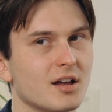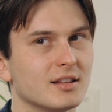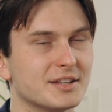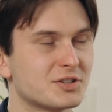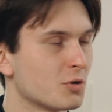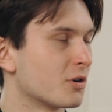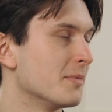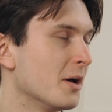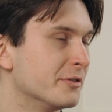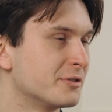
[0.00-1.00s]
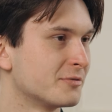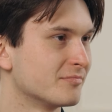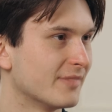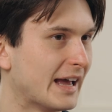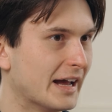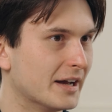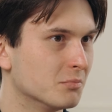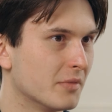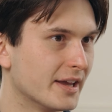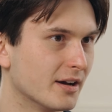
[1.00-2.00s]
Let's talk about
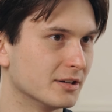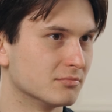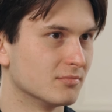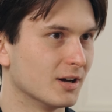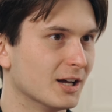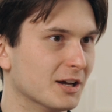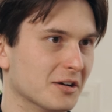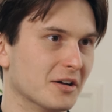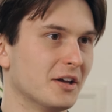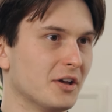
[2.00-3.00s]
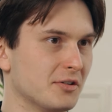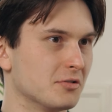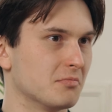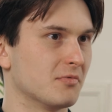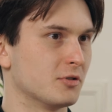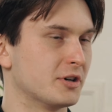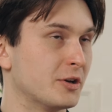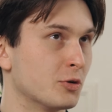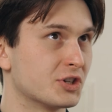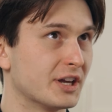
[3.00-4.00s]
AI.
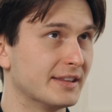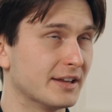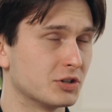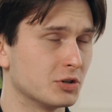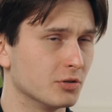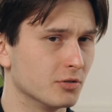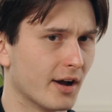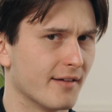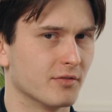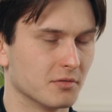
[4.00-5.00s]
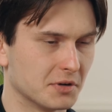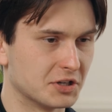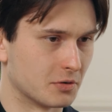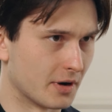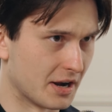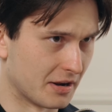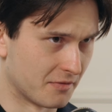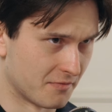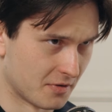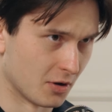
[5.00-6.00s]
You said that you have integrated
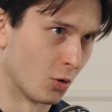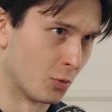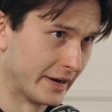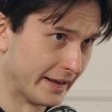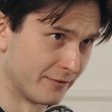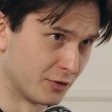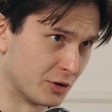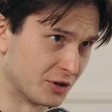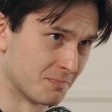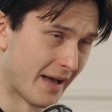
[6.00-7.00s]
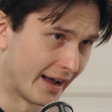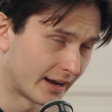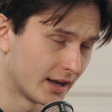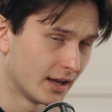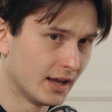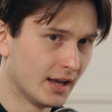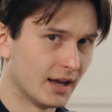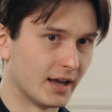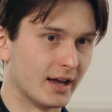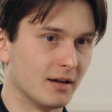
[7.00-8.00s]
already a few years back.
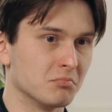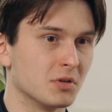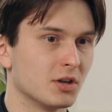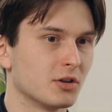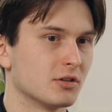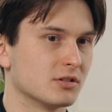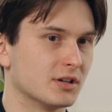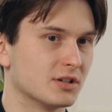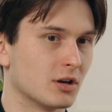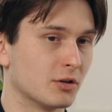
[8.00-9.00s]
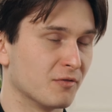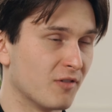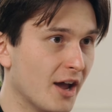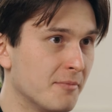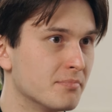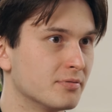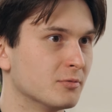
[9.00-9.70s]
there's a lot of hype.